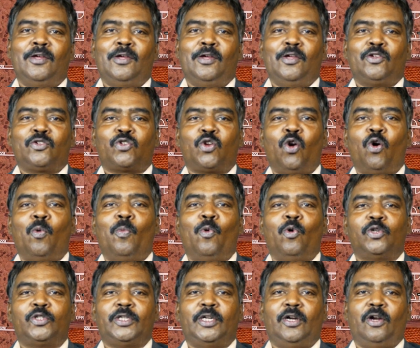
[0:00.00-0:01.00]
slow
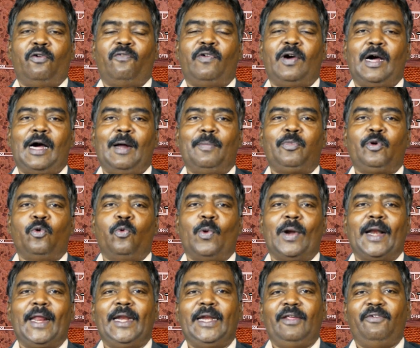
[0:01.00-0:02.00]
motion of up to
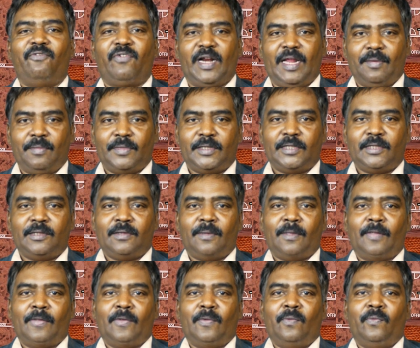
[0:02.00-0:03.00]
180 frames.
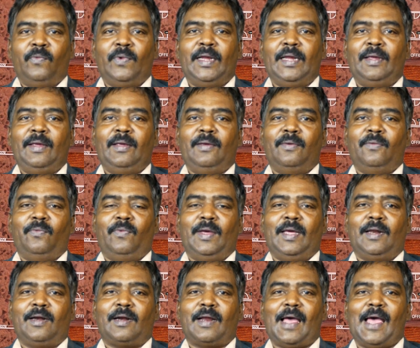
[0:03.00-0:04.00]
We
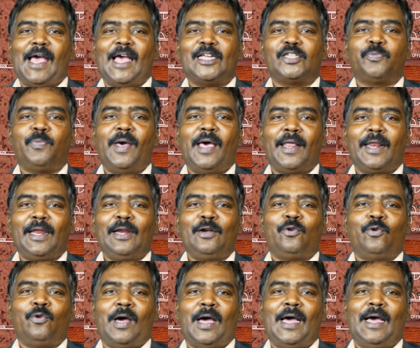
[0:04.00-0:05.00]
were aspiring
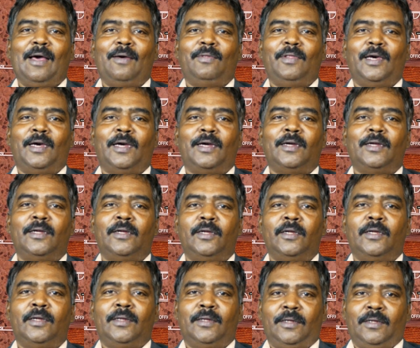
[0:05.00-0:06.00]
to have the
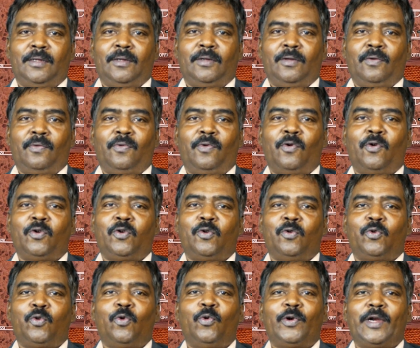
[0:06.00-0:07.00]

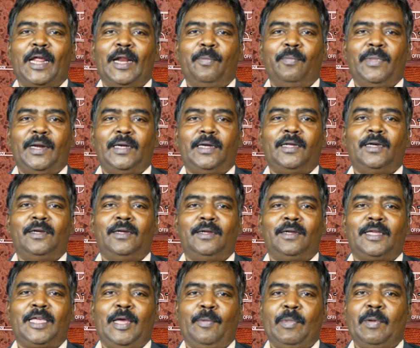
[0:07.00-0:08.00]
422 10-bit
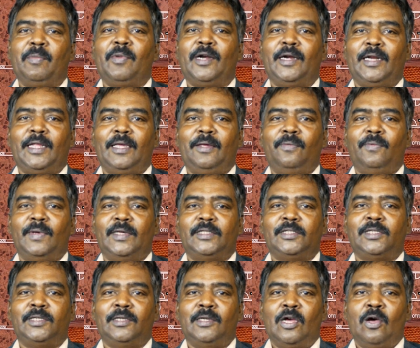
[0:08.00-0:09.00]
capability,
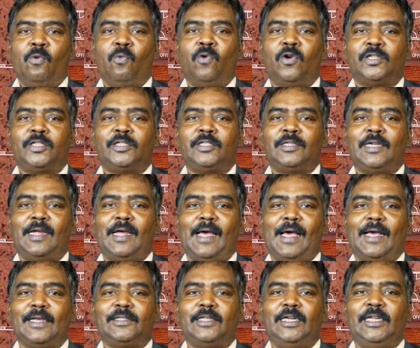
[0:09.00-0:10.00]
which was
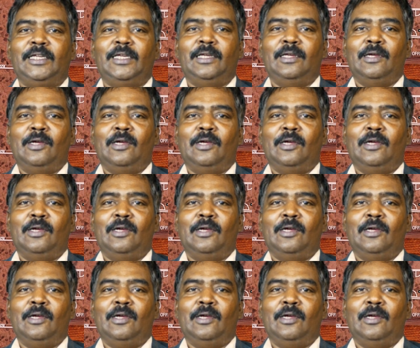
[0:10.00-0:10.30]
actually